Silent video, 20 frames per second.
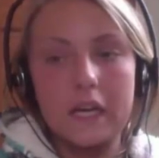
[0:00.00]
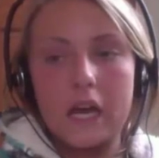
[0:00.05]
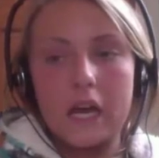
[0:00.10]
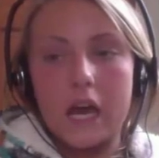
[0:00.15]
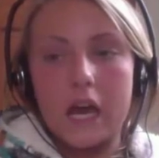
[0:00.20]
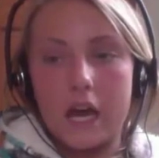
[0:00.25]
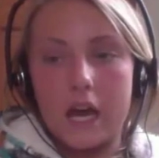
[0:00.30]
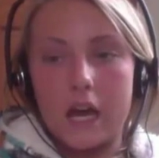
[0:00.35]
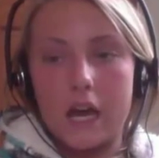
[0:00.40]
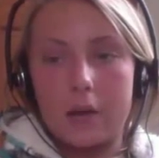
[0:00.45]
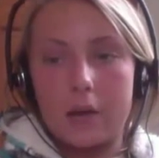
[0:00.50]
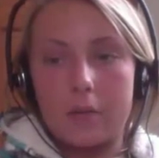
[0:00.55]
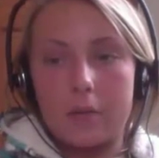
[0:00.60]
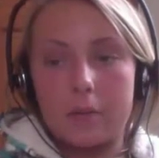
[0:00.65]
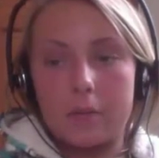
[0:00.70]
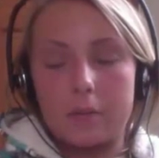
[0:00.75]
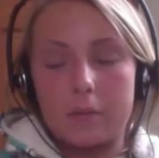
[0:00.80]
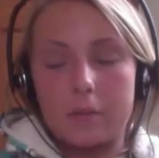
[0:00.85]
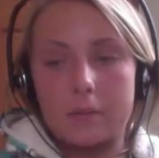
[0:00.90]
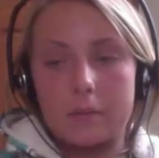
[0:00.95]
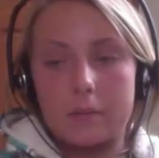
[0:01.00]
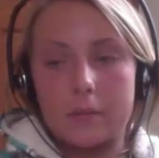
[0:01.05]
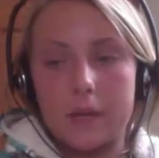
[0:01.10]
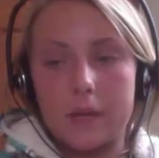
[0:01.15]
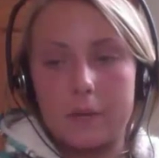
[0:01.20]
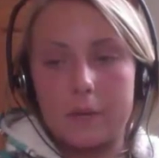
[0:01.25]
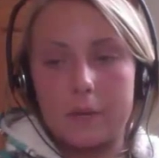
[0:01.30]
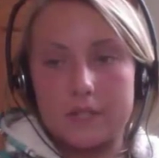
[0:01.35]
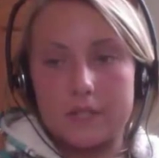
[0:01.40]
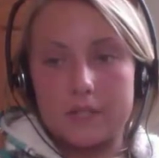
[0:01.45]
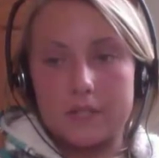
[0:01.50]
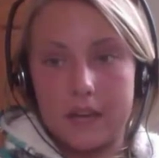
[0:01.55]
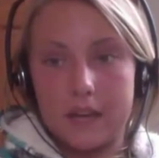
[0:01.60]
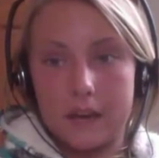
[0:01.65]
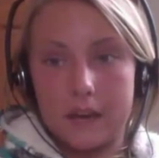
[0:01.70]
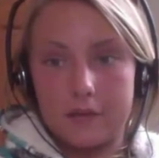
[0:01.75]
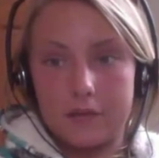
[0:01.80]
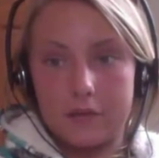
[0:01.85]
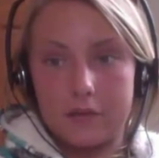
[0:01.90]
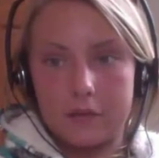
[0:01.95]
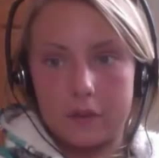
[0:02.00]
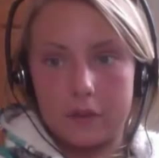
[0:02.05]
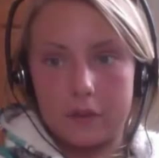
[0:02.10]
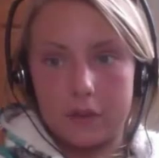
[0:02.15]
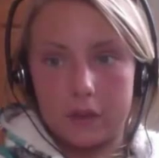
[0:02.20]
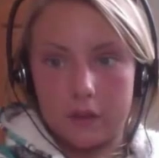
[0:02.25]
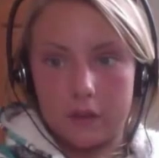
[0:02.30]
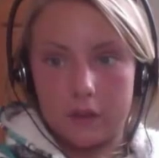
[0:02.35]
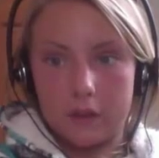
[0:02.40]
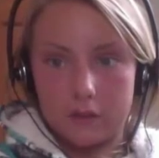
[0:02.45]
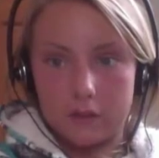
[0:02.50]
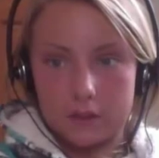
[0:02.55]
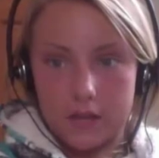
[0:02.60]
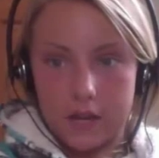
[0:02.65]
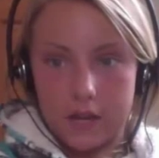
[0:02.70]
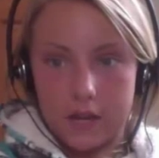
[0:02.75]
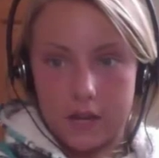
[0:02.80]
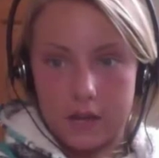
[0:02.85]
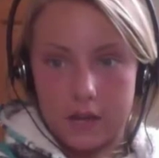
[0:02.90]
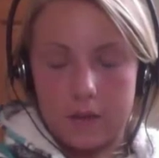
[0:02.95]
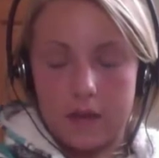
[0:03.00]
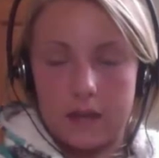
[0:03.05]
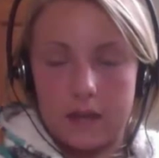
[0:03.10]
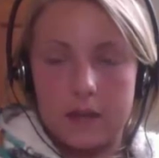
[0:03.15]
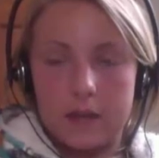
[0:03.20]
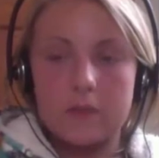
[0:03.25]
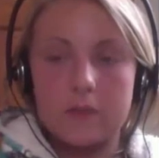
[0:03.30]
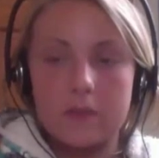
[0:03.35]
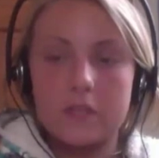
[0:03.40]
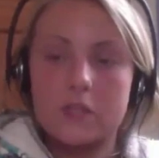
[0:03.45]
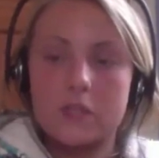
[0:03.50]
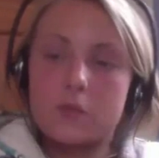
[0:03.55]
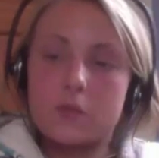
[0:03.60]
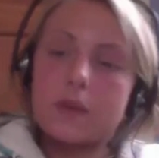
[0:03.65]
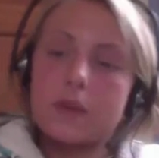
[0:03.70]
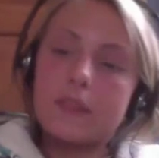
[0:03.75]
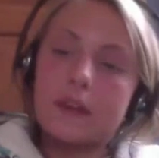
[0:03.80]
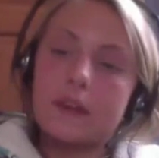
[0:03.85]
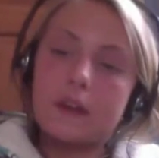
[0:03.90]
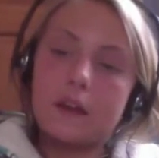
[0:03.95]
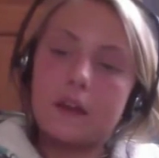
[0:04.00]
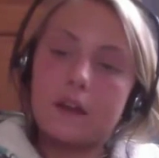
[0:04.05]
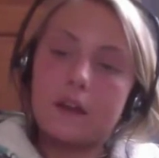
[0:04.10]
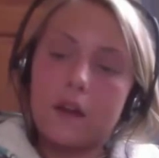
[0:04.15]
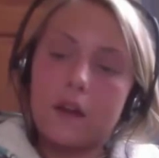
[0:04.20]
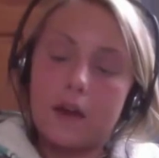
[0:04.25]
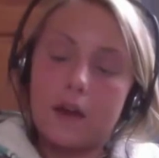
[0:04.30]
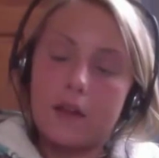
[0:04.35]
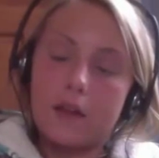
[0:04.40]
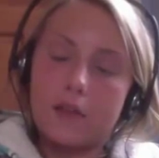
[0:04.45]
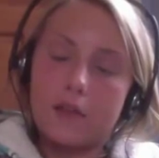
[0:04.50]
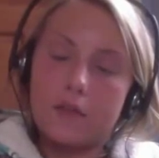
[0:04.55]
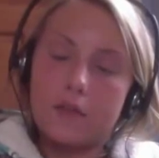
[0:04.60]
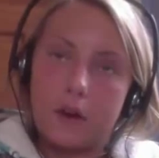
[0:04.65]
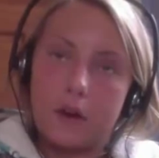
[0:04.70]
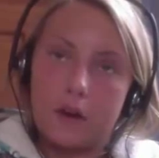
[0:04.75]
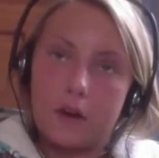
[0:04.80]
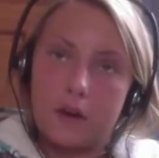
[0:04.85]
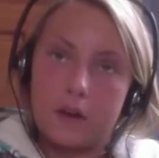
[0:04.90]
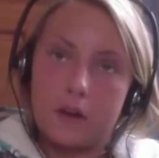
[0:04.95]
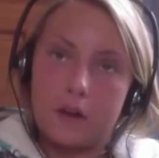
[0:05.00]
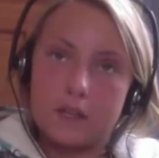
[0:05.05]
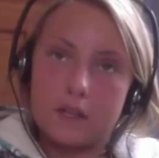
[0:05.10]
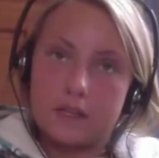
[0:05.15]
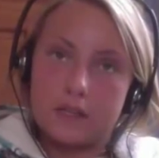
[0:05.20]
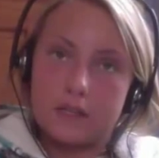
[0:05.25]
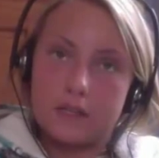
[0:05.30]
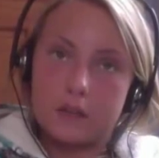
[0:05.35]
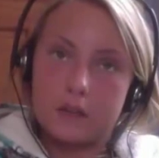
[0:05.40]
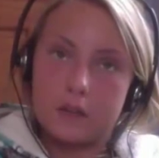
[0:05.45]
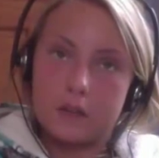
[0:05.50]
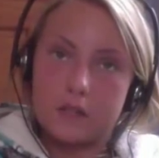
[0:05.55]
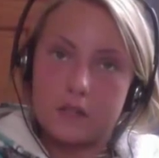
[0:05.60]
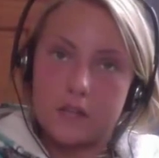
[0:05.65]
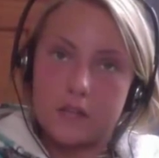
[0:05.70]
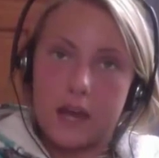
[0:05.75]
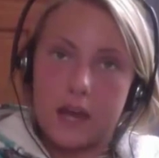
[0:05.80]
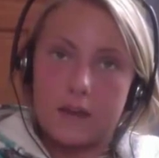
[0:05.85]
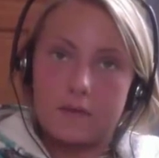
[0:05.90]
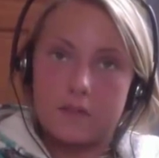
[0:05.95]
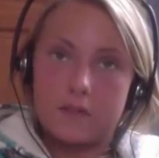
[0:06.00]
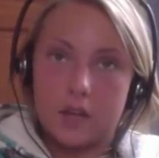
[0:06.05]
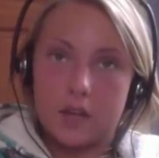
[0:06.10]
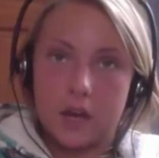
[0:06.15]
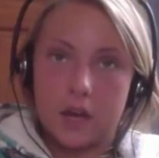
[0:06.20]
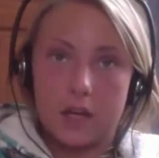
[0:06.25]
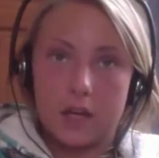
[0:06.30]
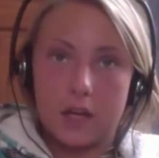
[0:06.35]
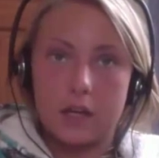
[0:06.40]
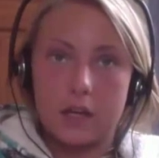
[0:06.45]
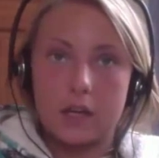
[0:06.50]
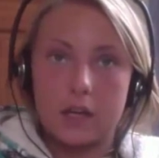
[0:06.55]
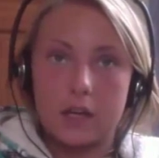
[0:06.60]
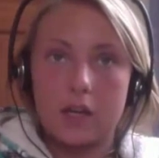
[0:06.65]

And we did that for a really long time. And in between there, throughout all these years, I've done